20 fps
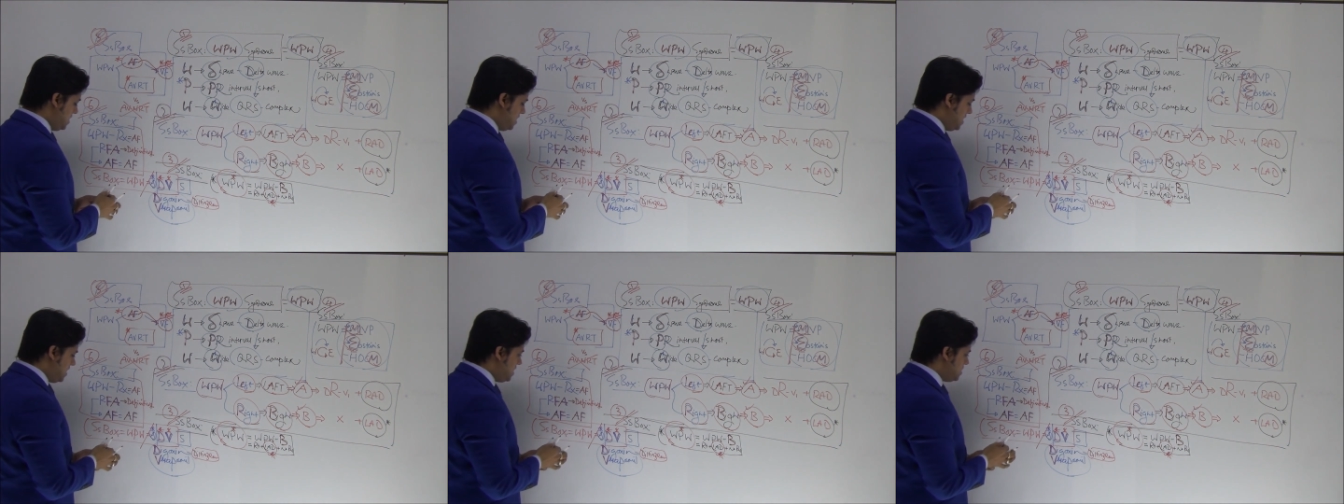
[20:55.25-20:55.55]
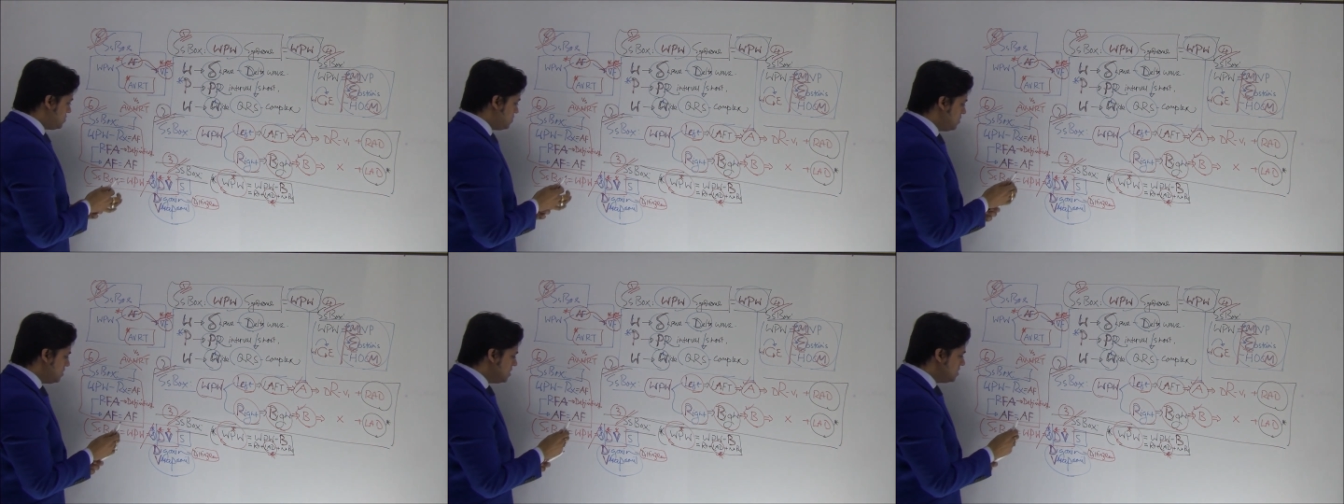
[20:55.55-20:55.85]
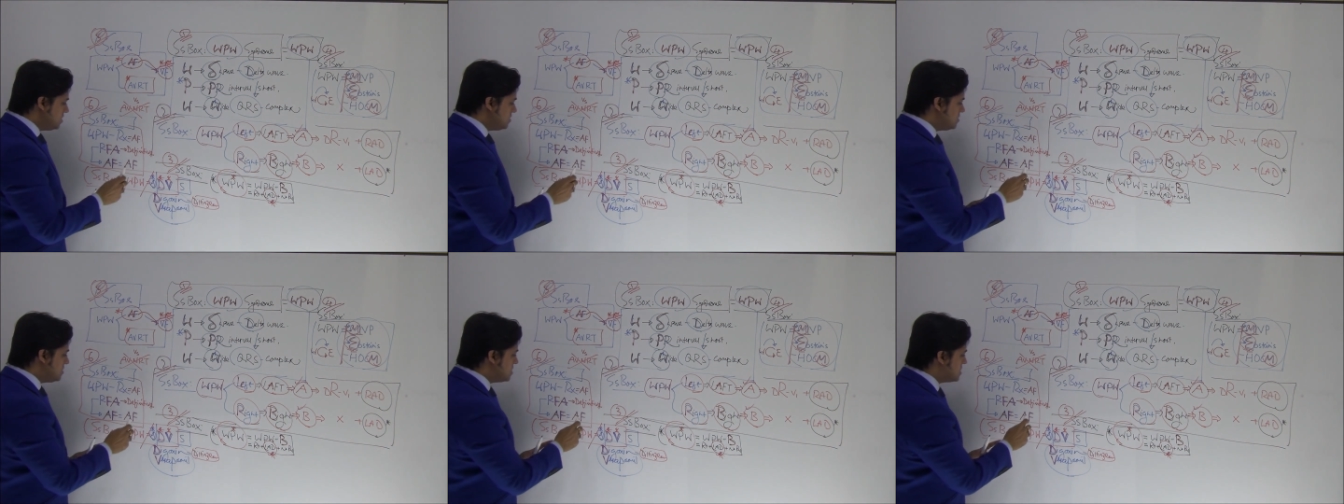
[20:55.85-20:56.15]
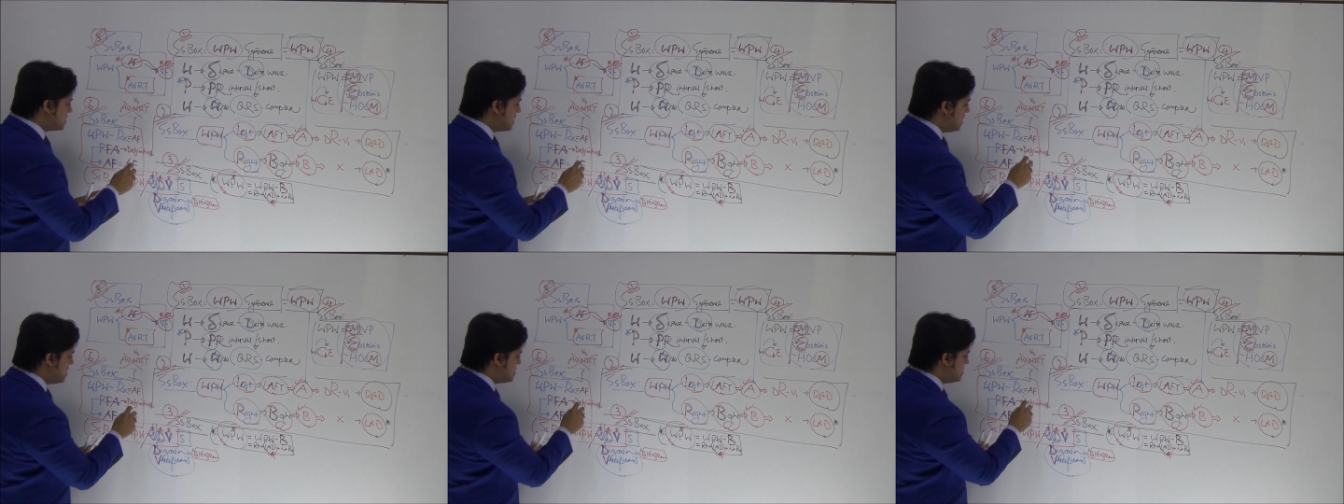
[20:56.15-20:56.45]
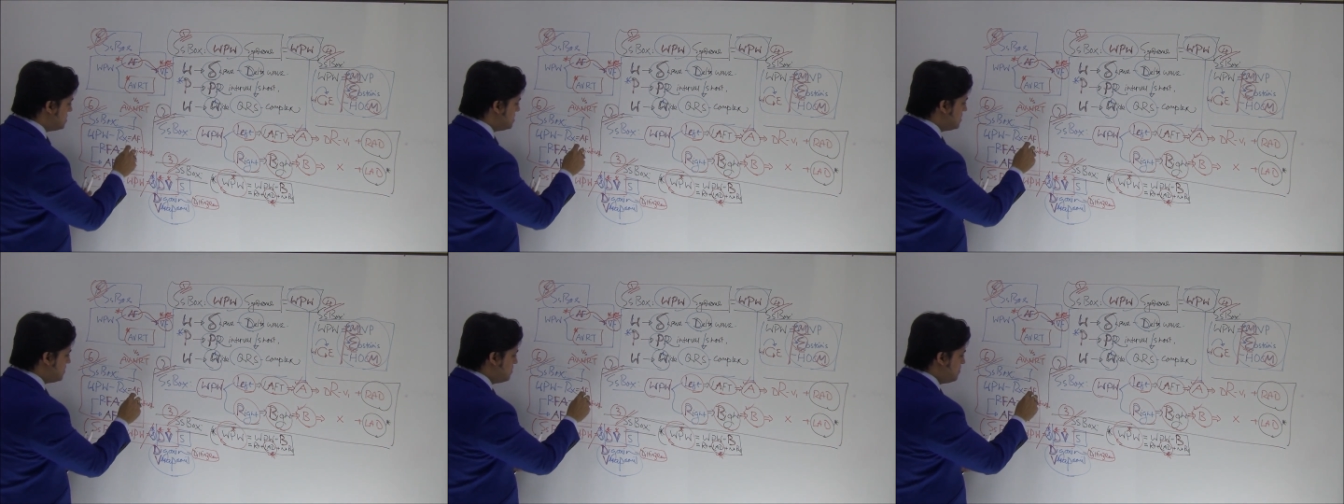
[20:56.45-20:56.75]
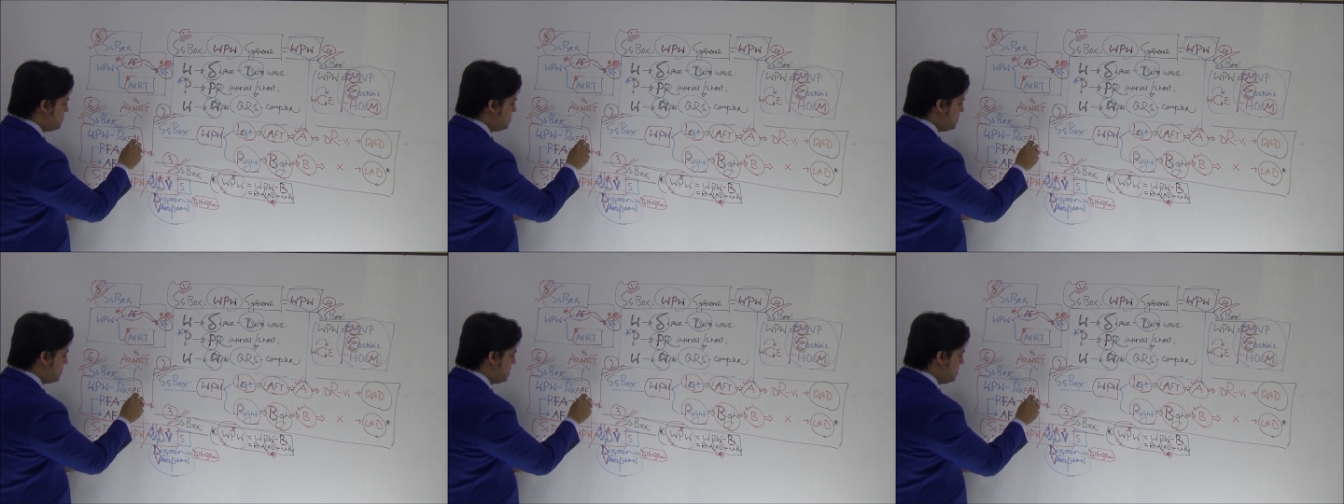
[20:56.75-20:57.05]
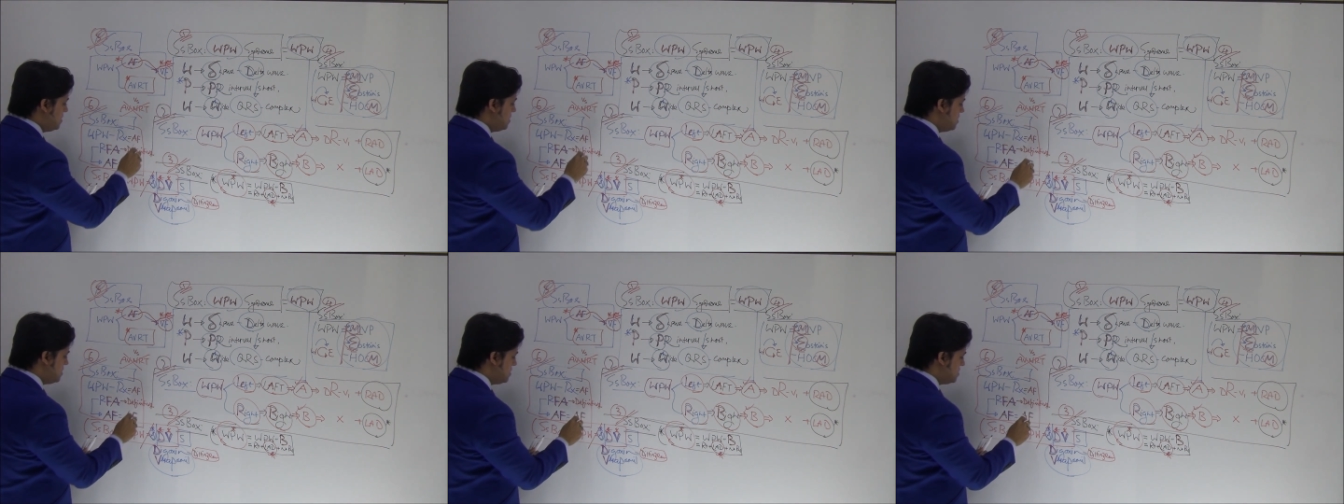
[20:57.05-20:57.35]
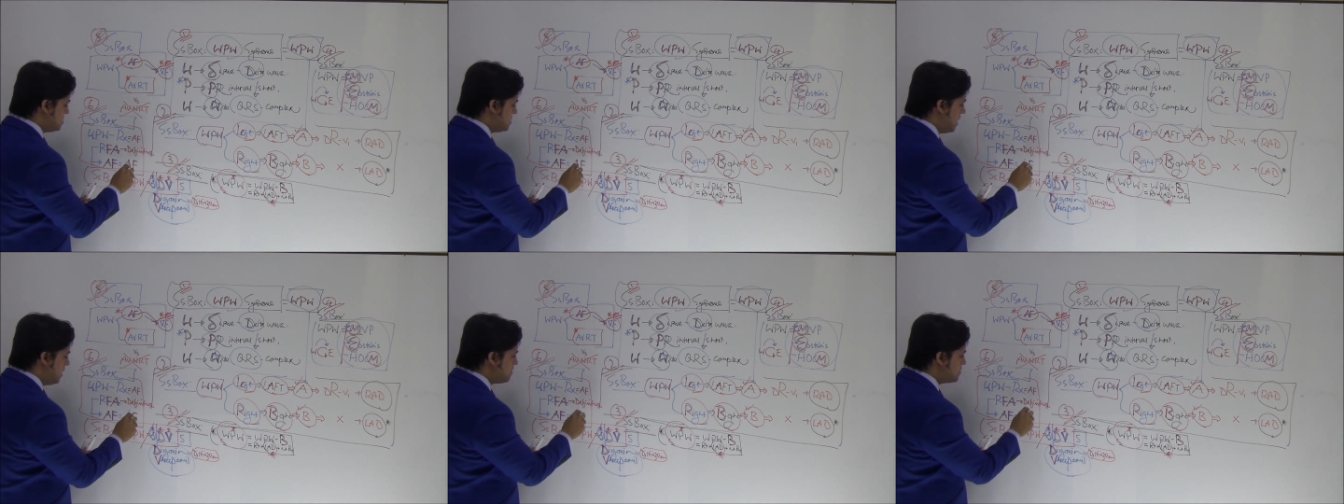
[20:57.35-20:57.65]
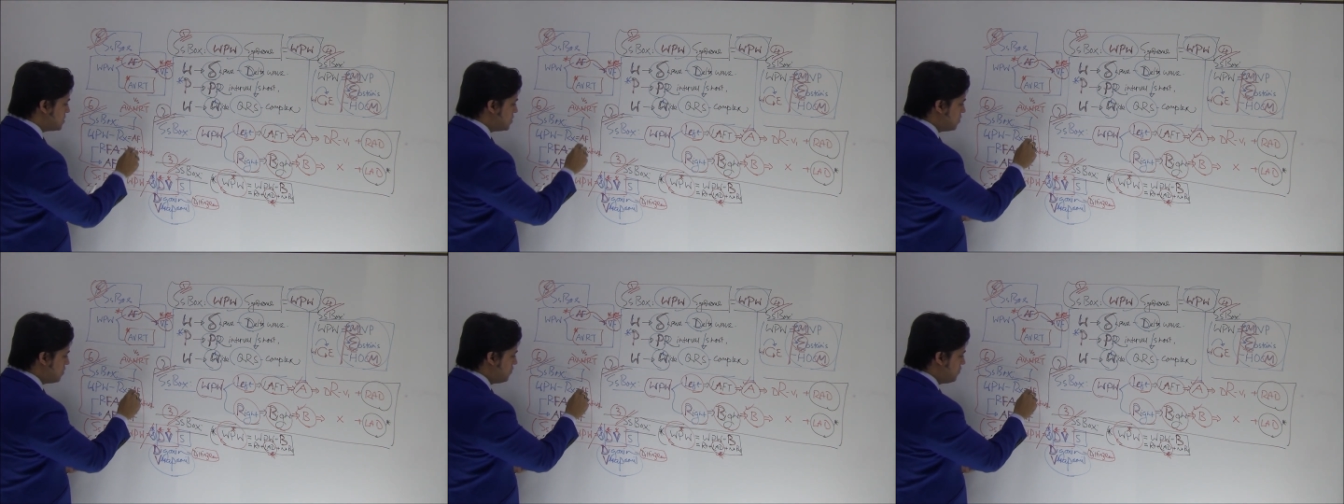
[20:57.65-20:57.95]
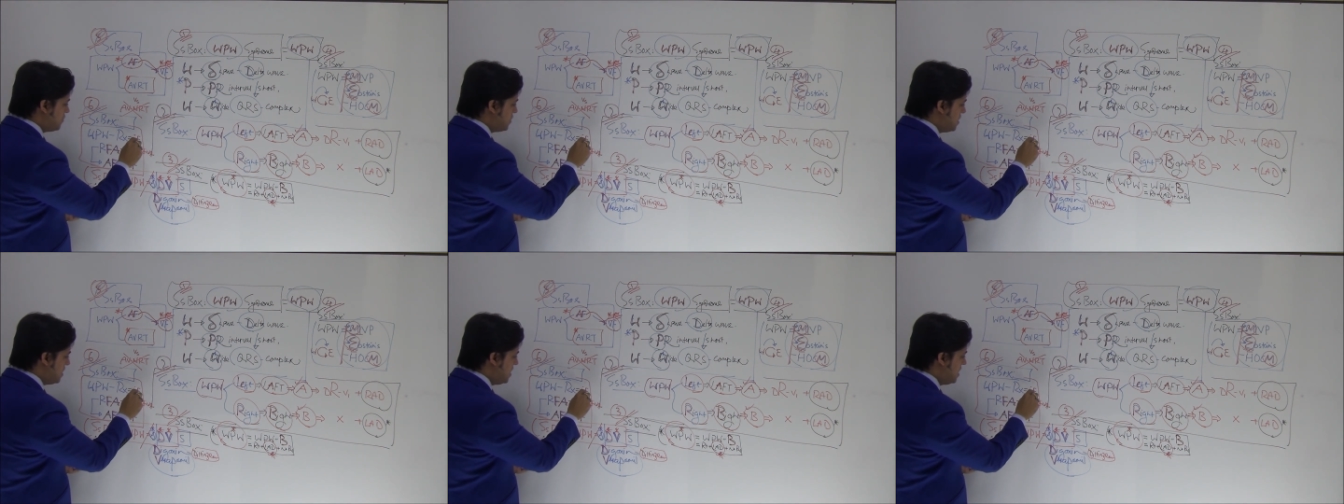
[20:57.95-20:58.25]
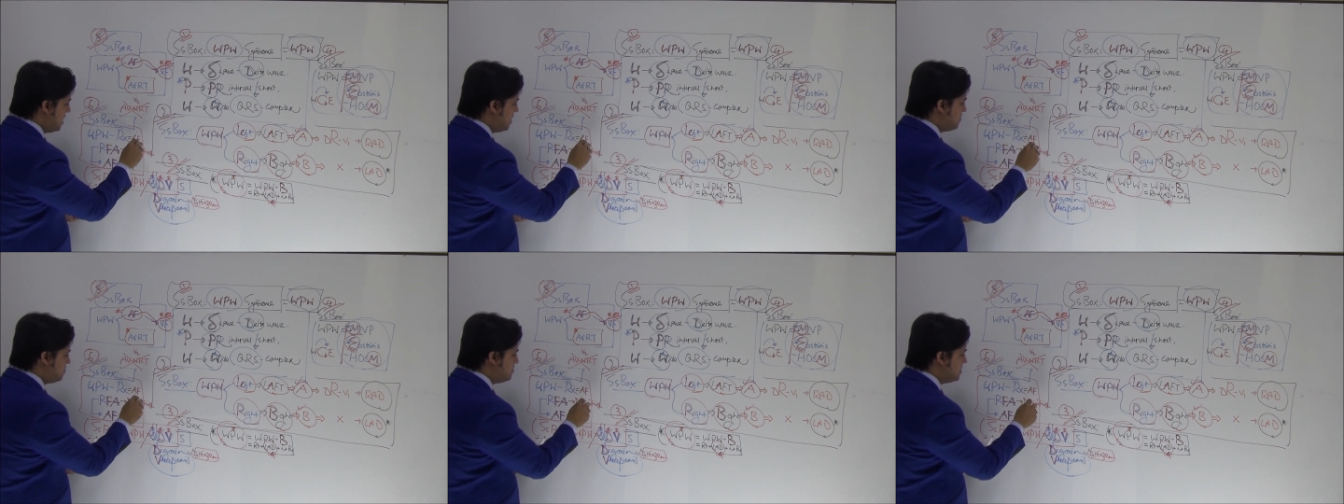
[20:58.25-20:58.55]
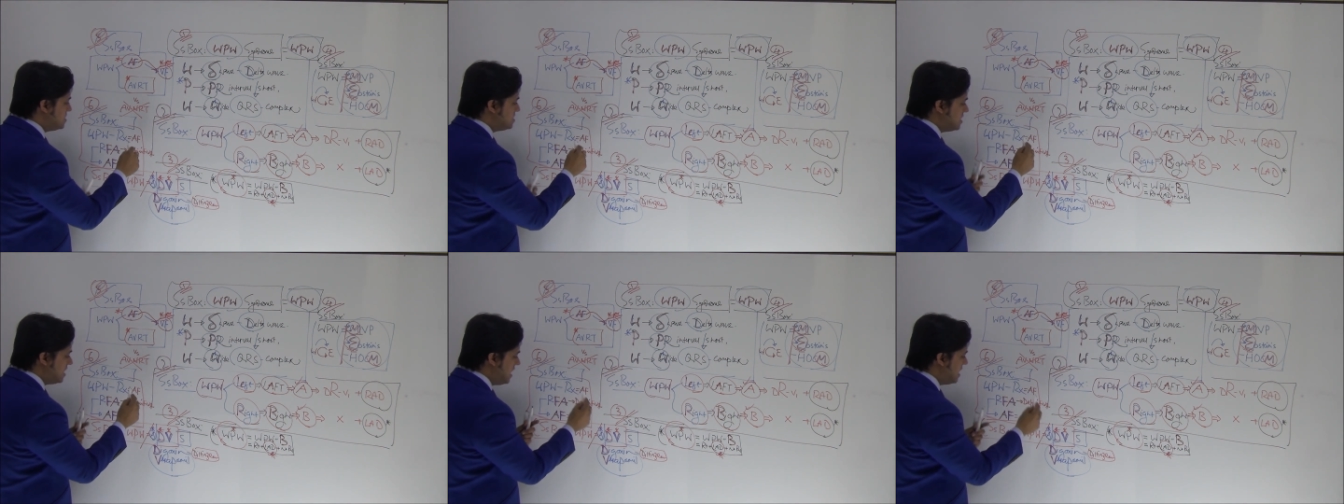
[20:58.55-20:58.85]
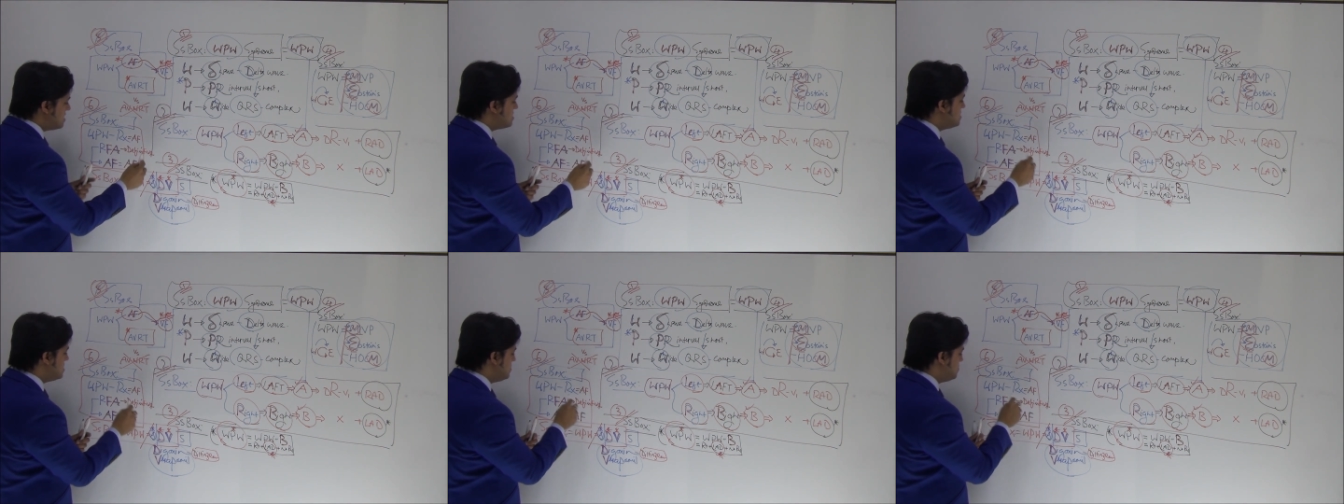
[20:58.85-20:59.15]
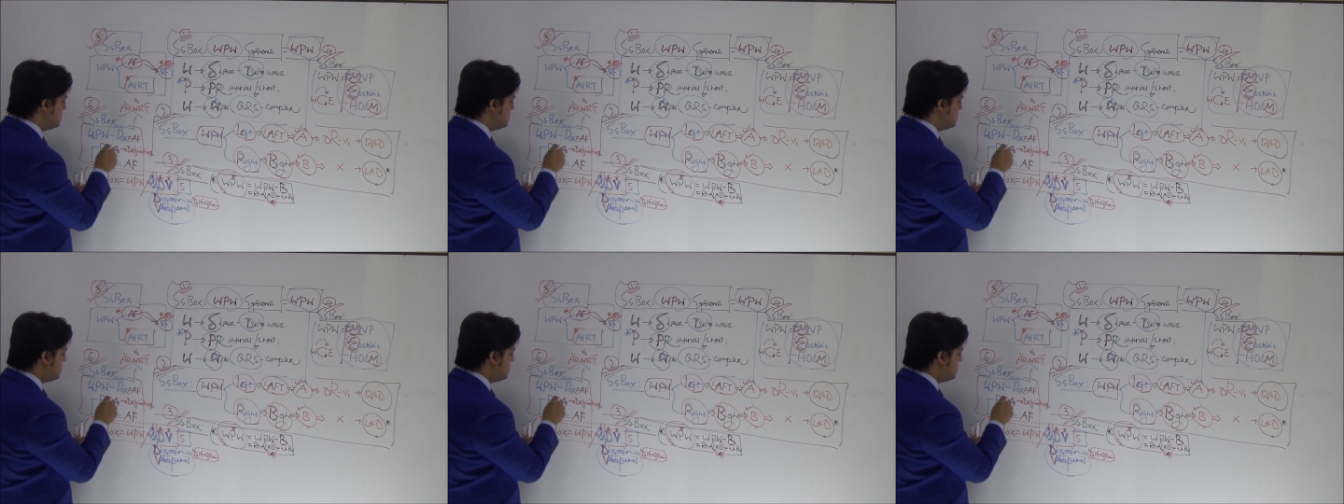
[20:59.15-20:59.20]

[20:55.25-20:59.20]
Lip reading: As already discussed in the chapter of AF, means atrial